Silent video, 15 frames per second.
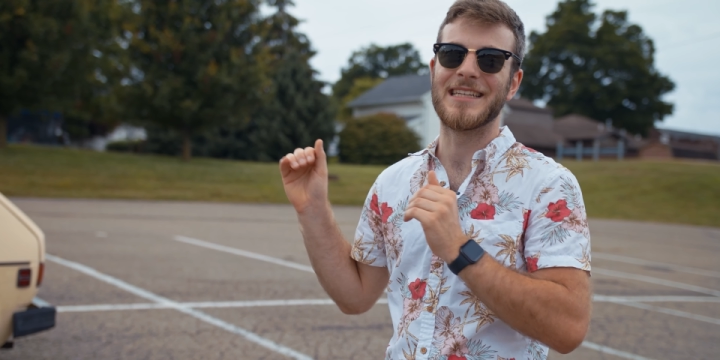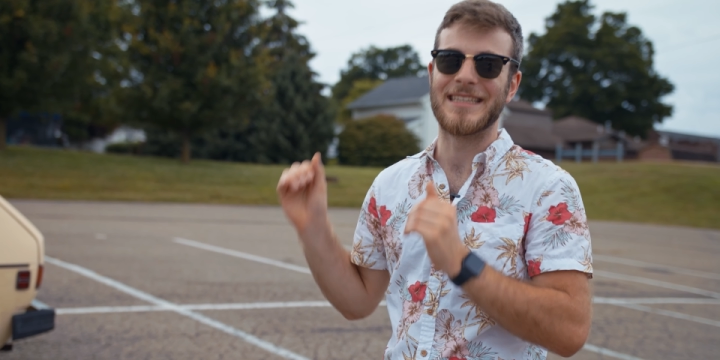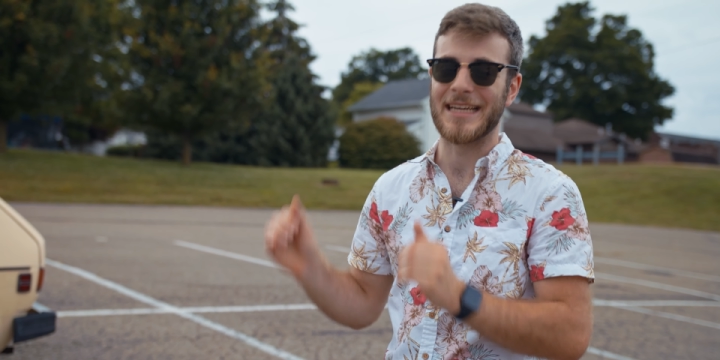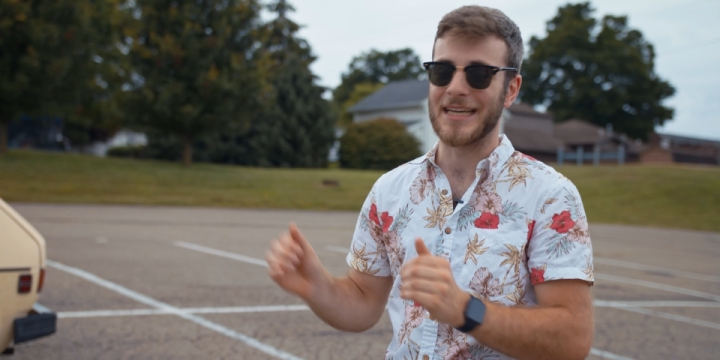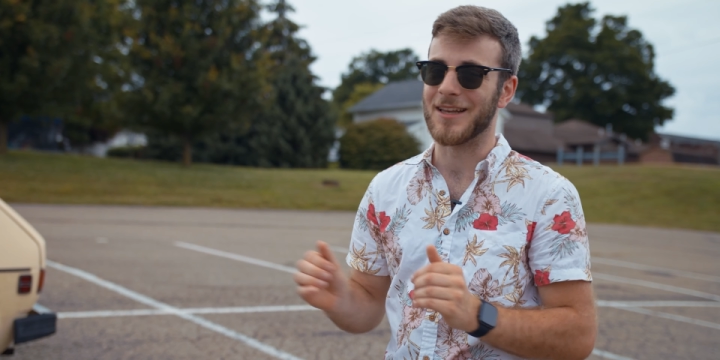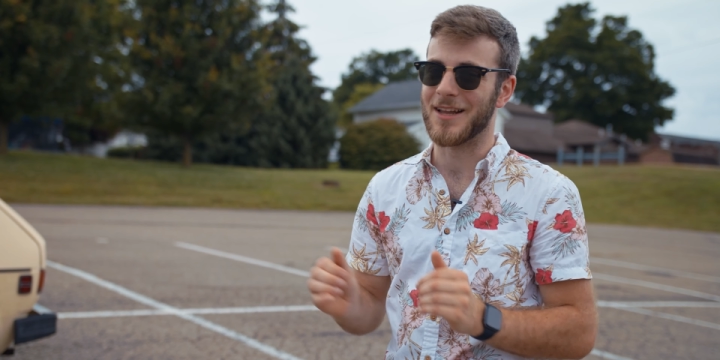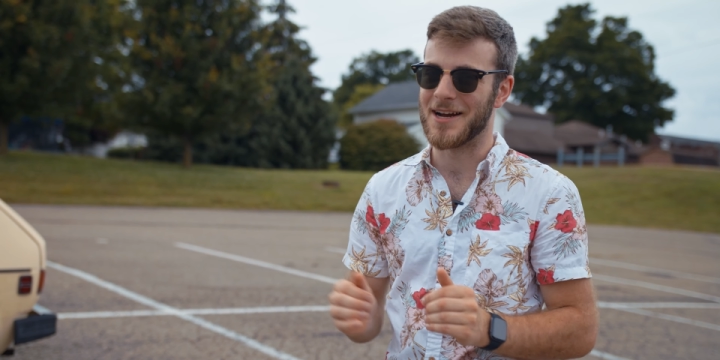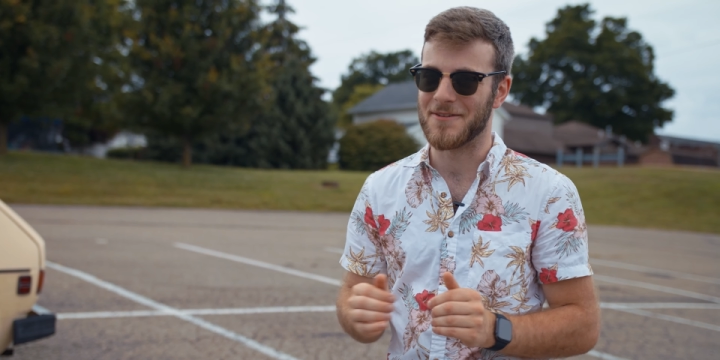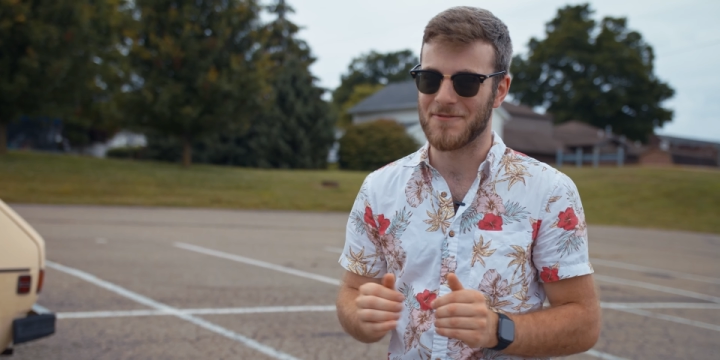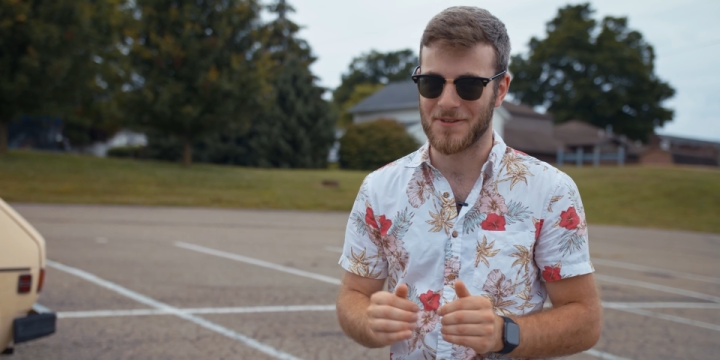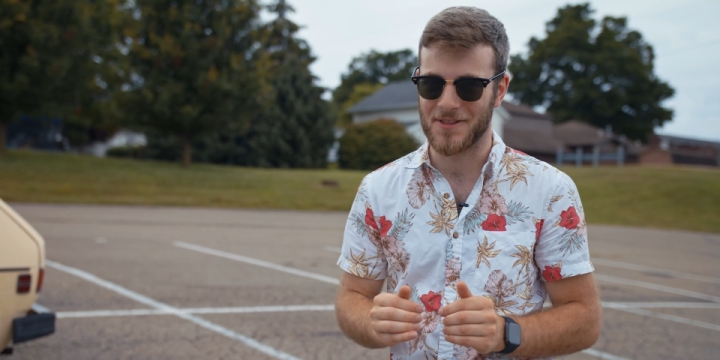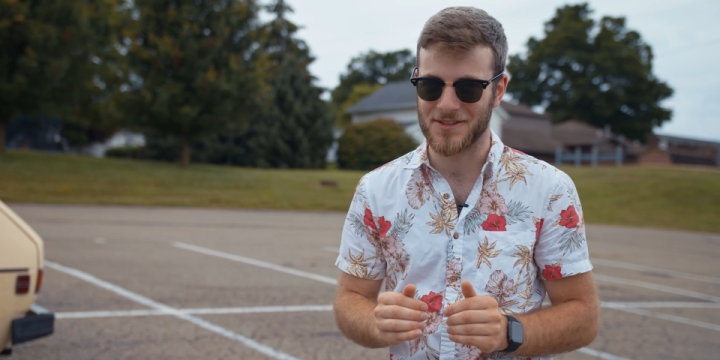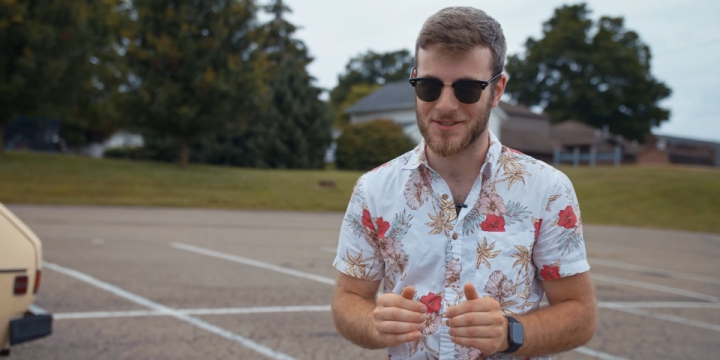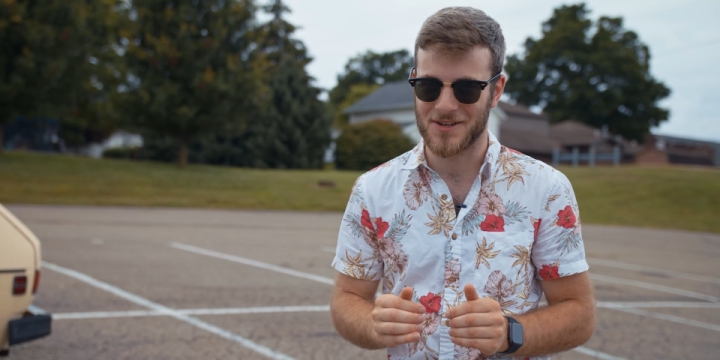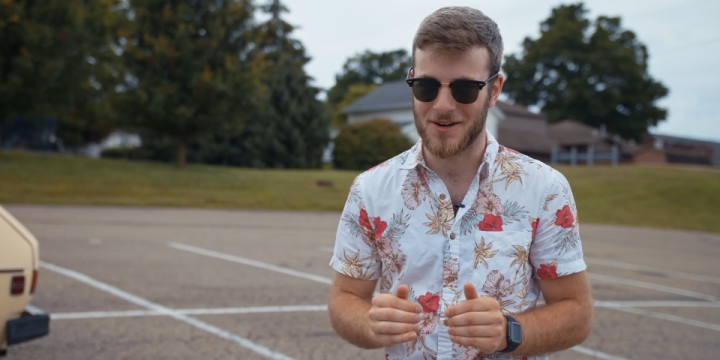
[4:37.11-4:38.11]
deadline for
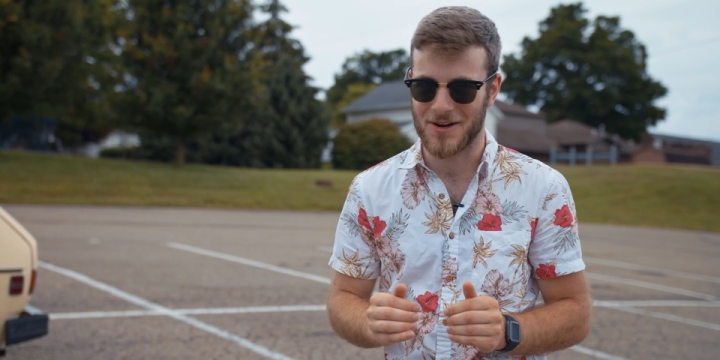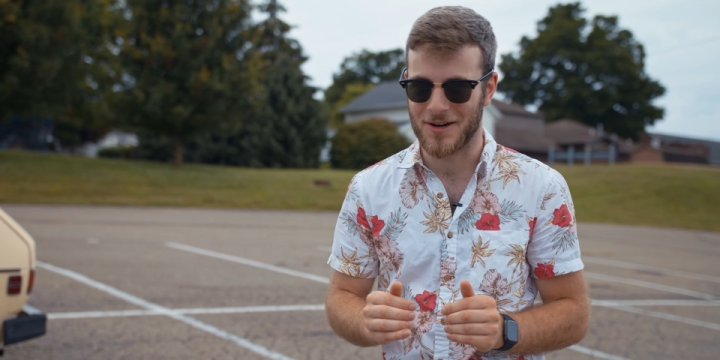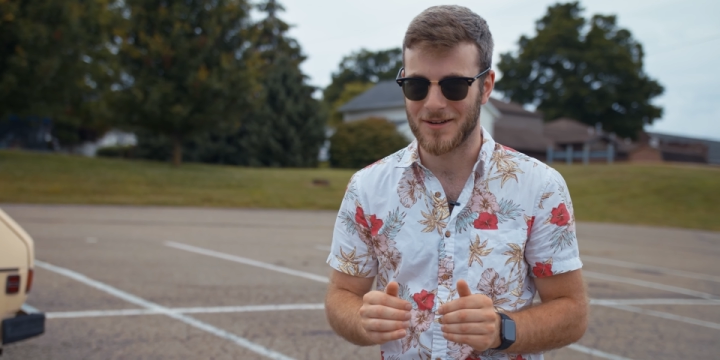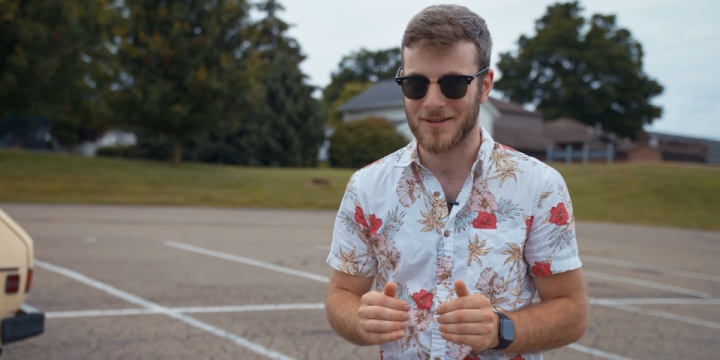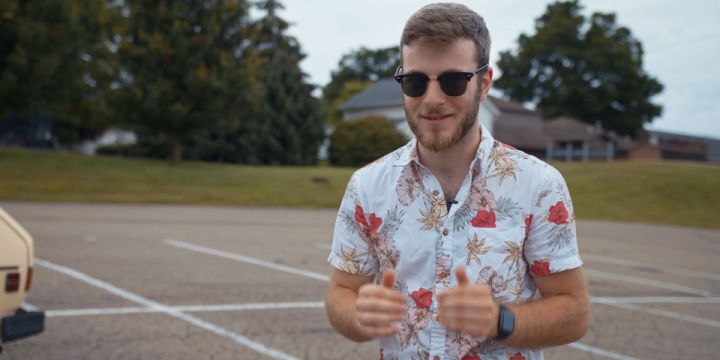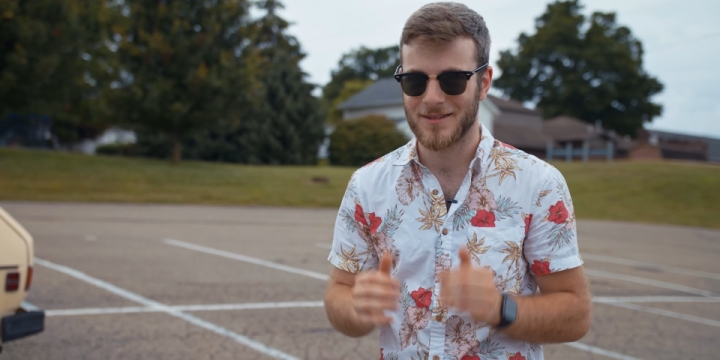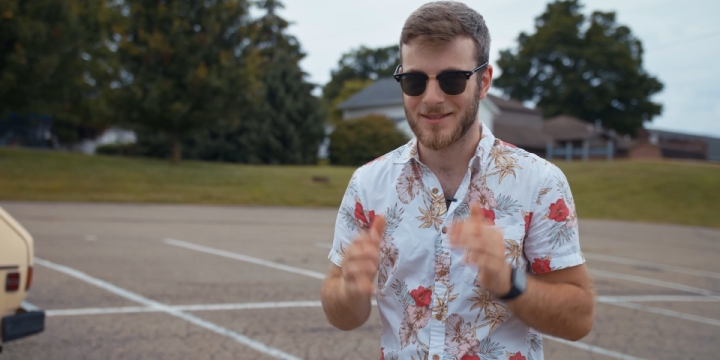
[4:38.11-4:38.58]
this car